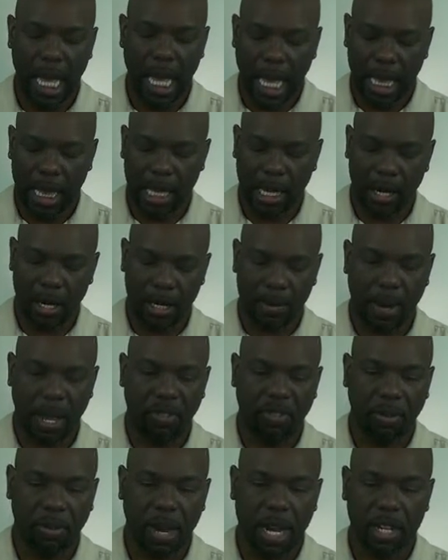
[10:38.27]
There's my
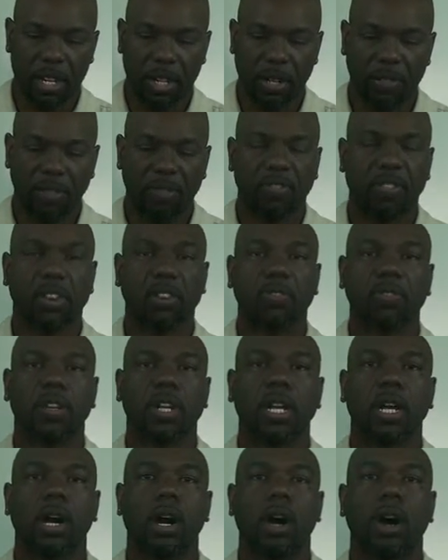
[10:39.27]
information. Feel free to
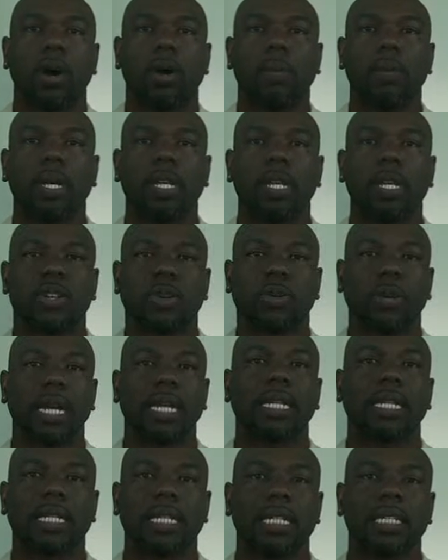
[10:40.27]
call me
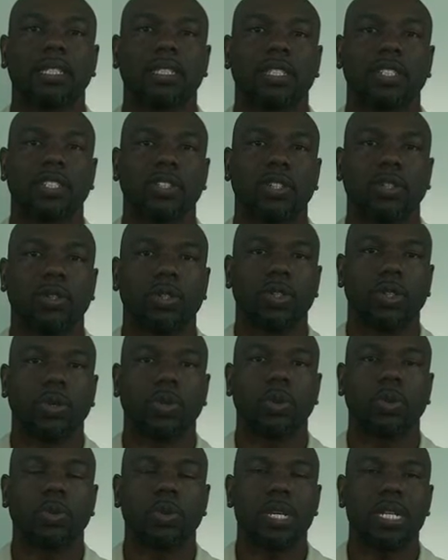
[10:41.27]
directly,
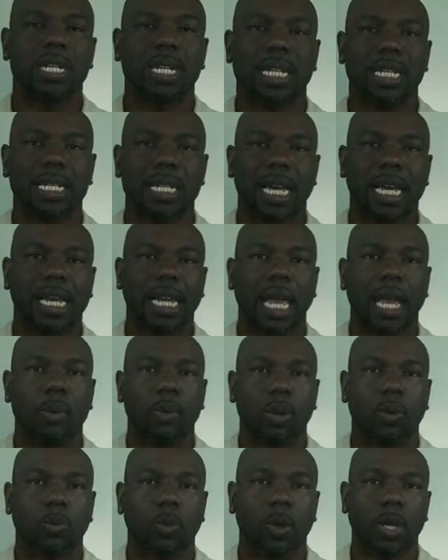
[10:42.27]

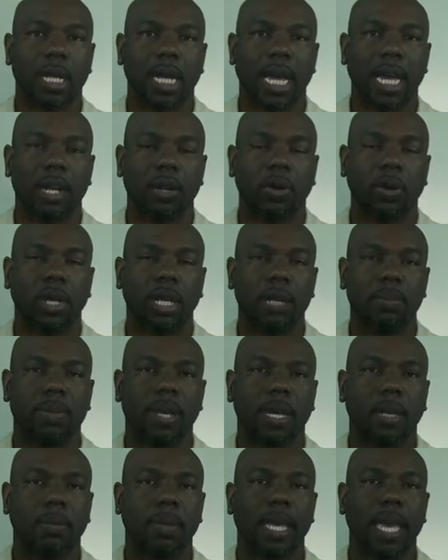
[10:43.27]
602-369-8119, or
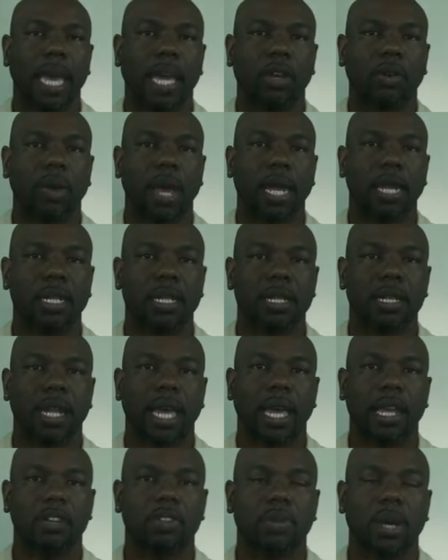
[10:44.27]
email me at
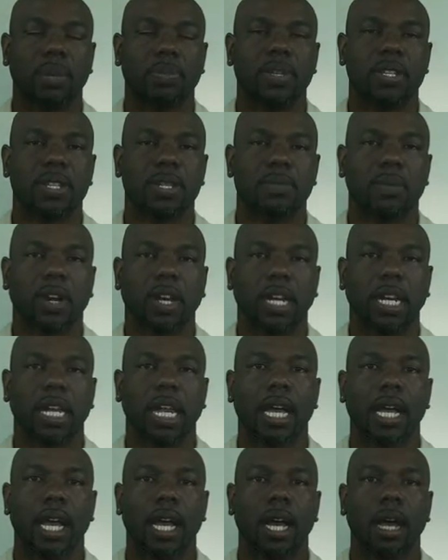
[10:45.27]

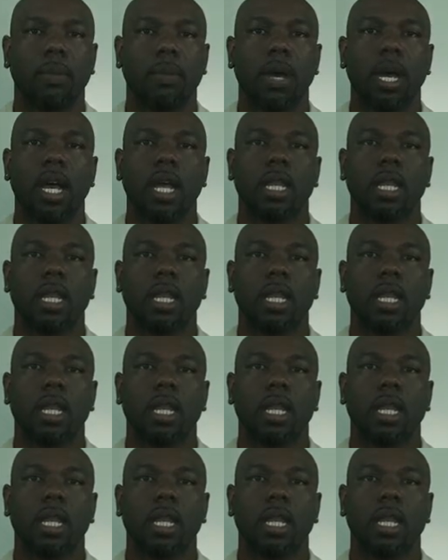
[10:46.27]
granison@directbusinessmarketing.com.